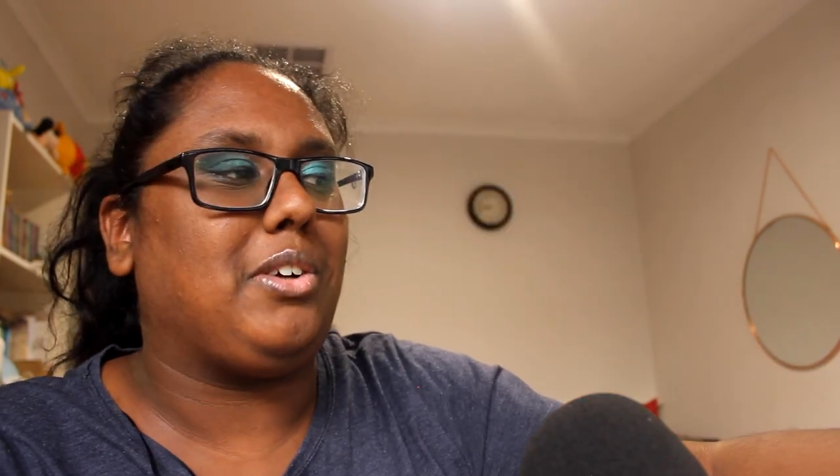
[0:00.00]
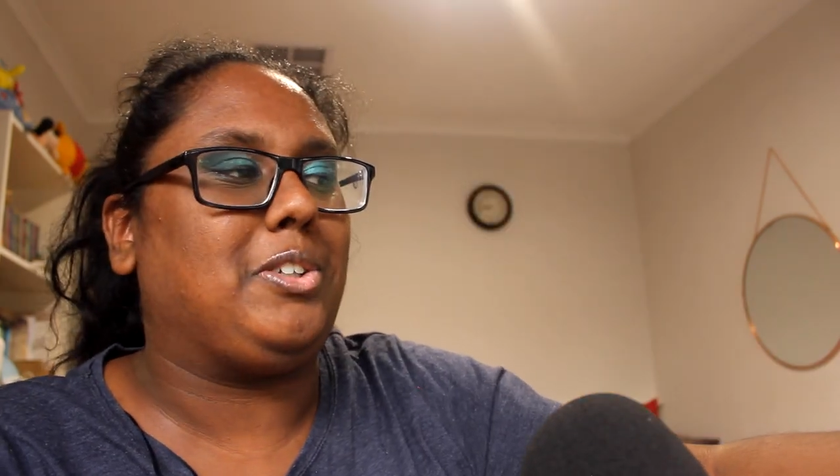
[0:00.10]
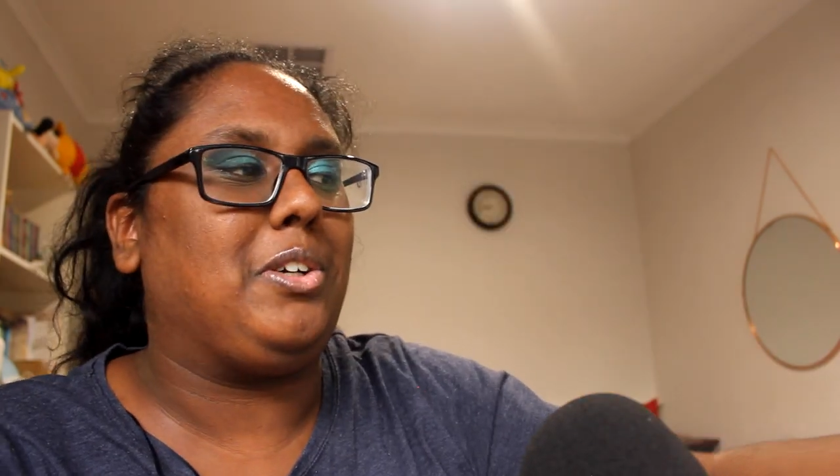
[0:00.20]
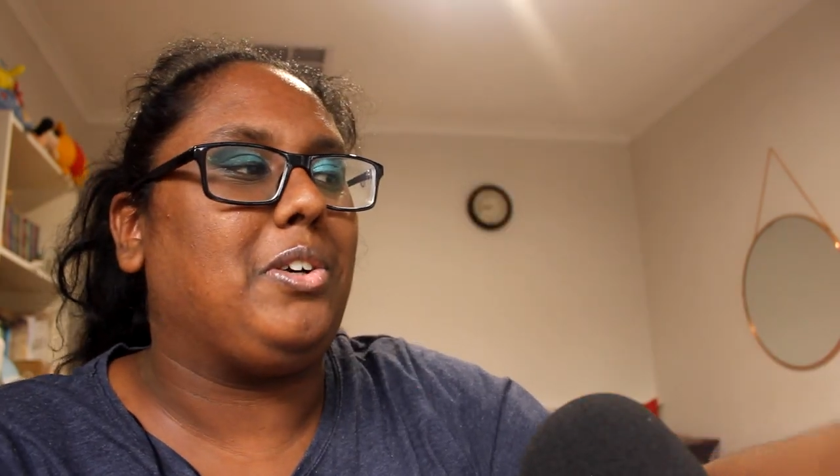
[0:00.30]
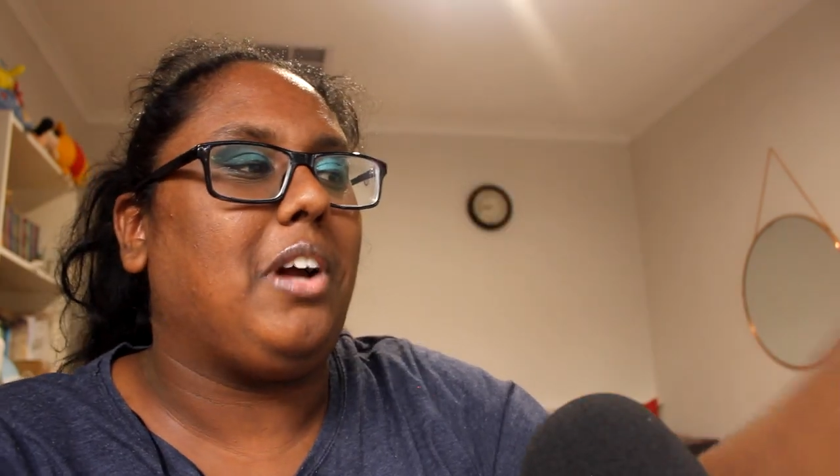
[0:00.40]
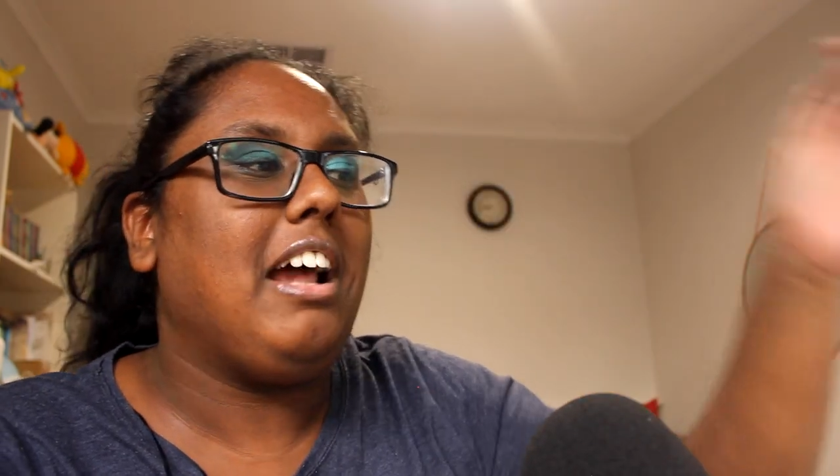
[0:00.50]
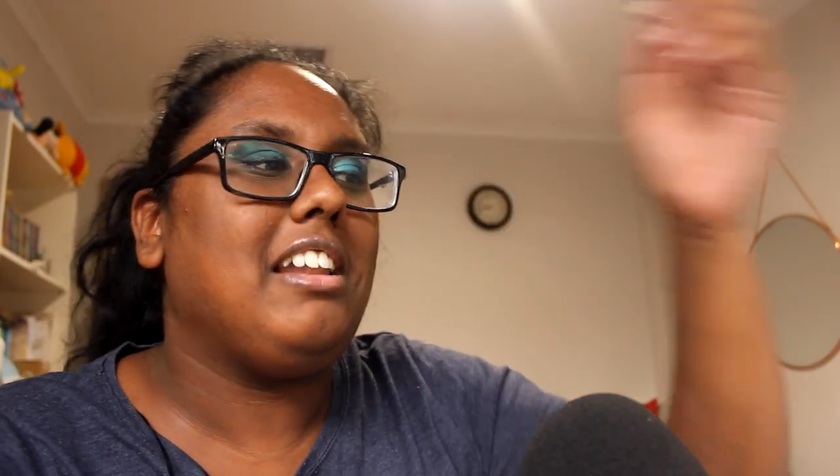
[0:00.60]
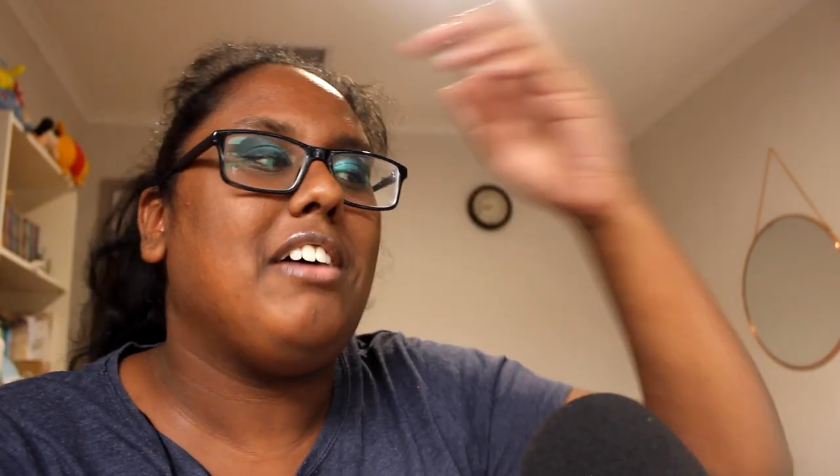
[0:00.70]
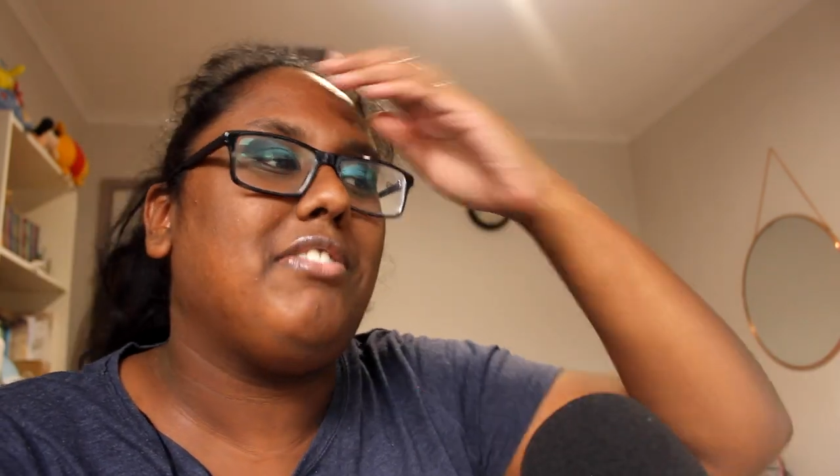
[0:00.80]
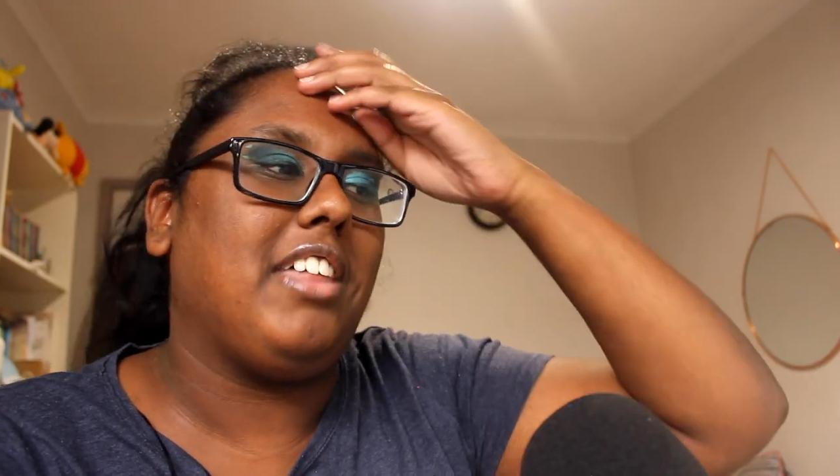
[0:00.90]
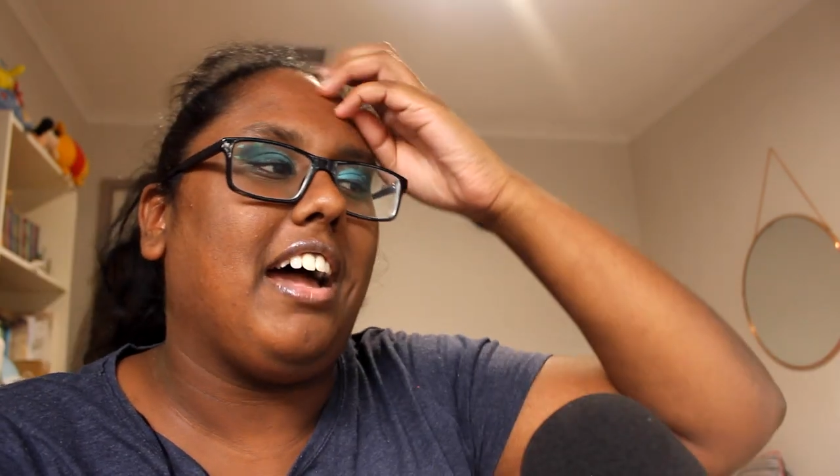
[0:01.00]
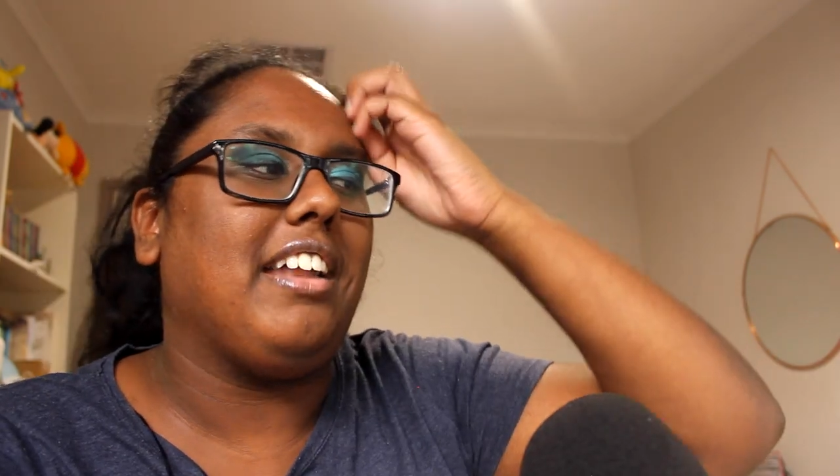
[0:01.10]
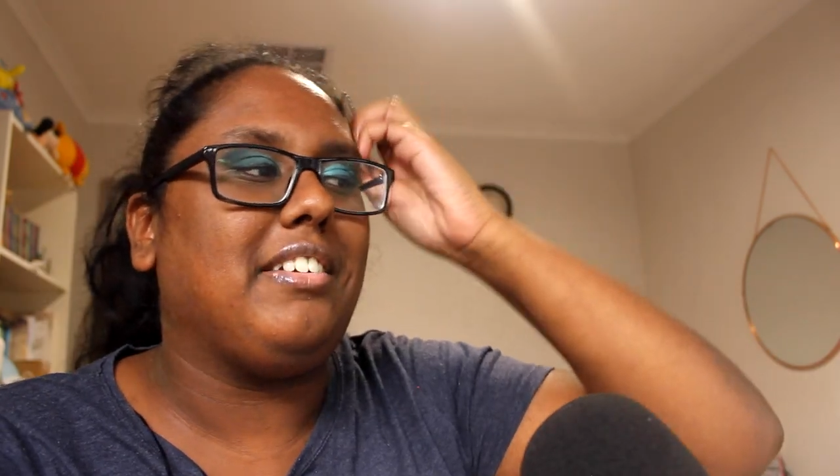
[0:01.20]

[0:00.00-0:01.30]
too. I love that.